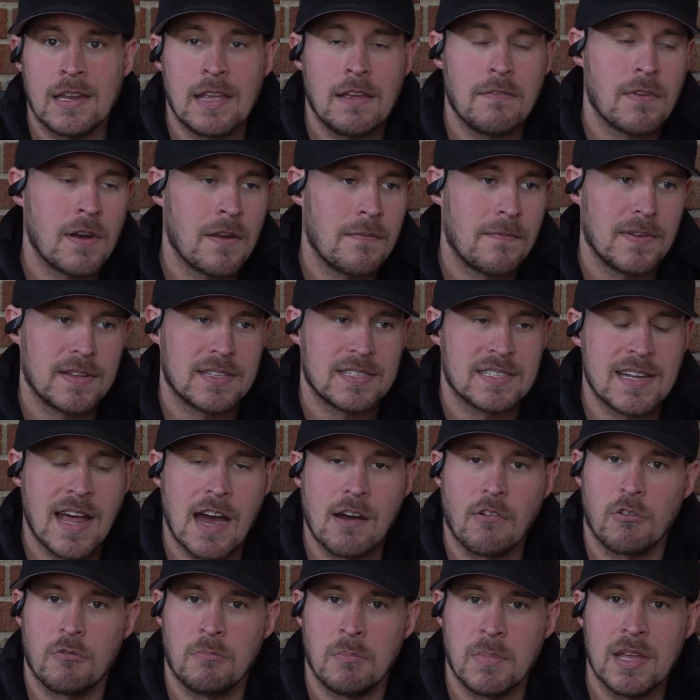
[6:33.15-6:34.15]
even if it's
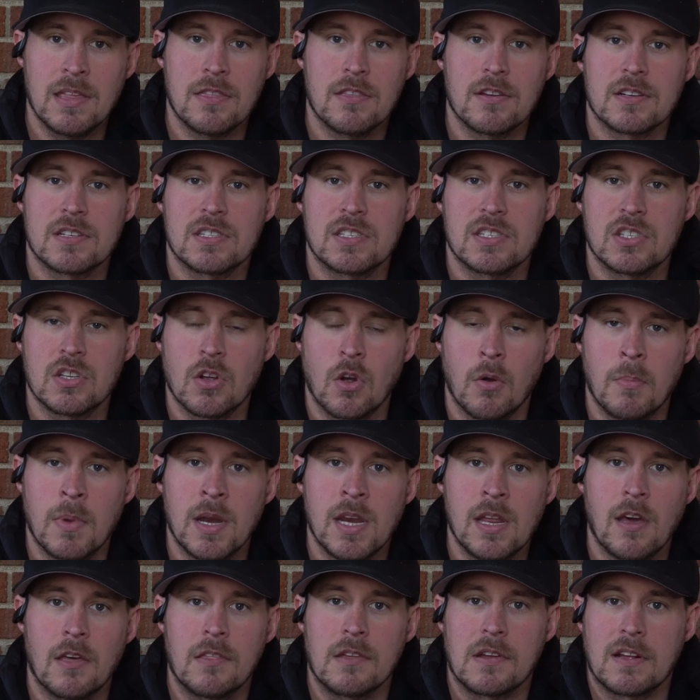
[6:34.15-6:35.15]
not with me, there's so
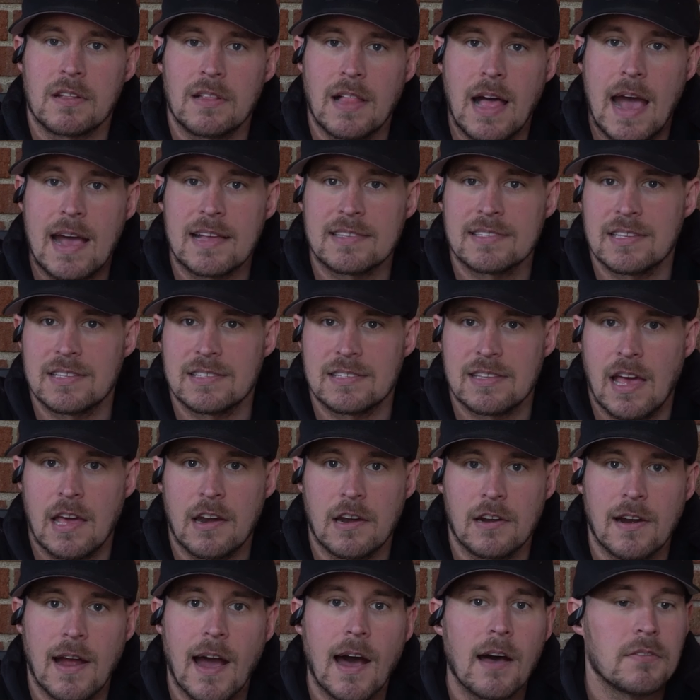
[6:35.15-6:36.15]
many other classes
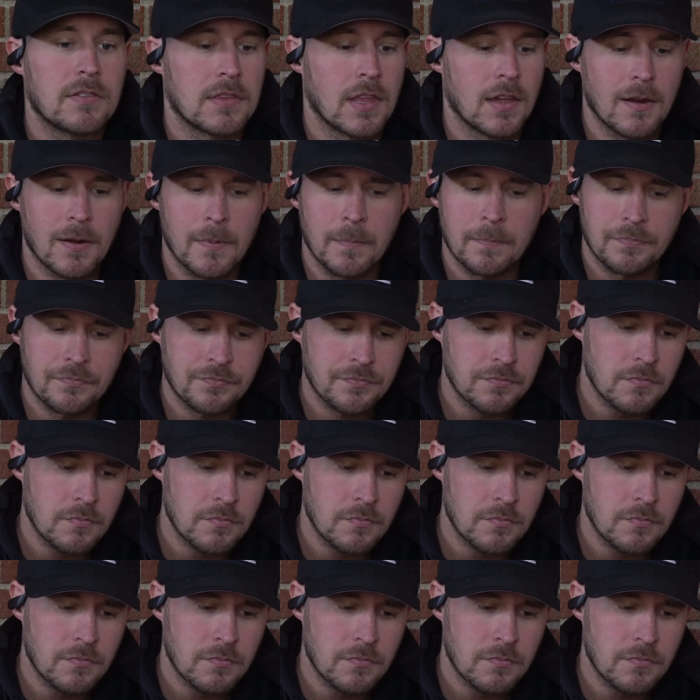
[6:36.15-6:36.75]
that are out there.